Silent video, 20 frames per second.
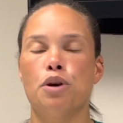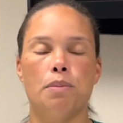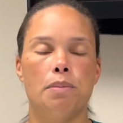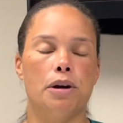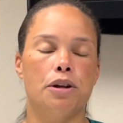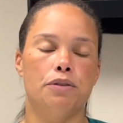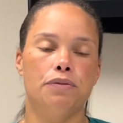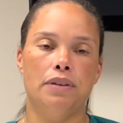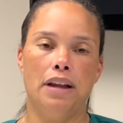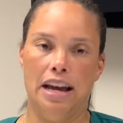
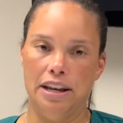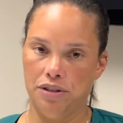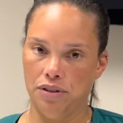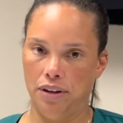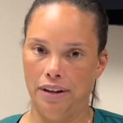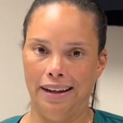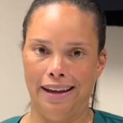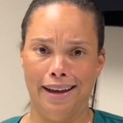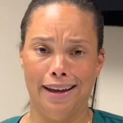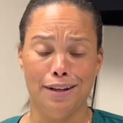butterflies
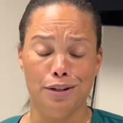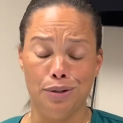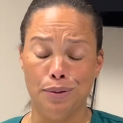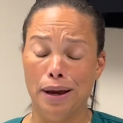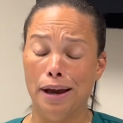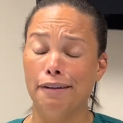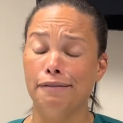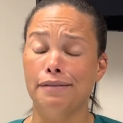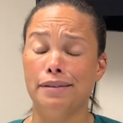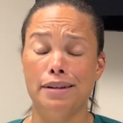on hand. You
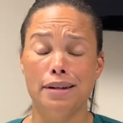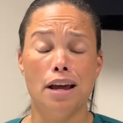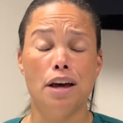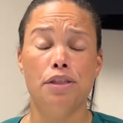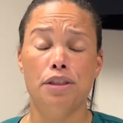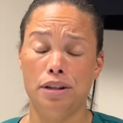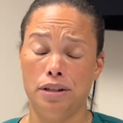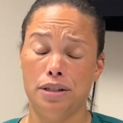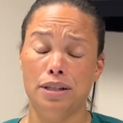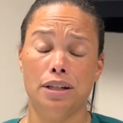have
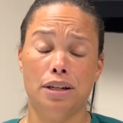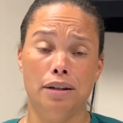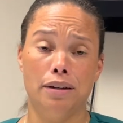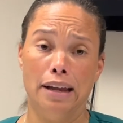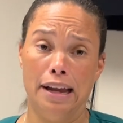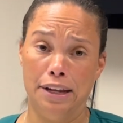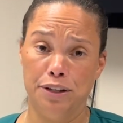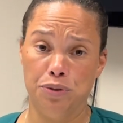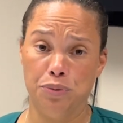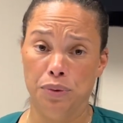nothing to
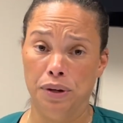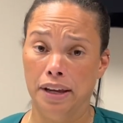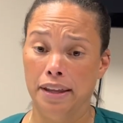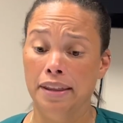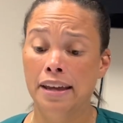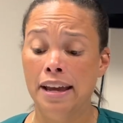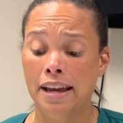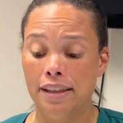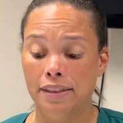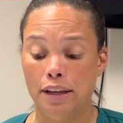collect with
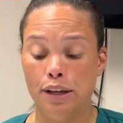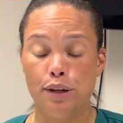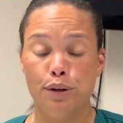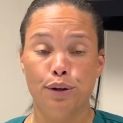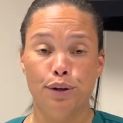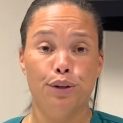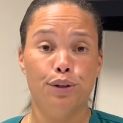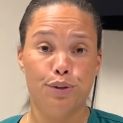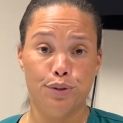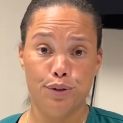that you're
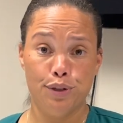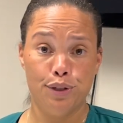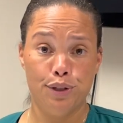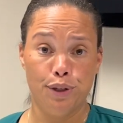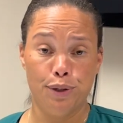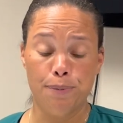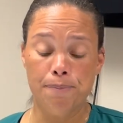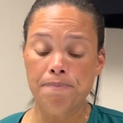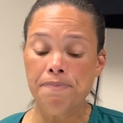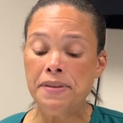used
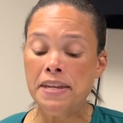to.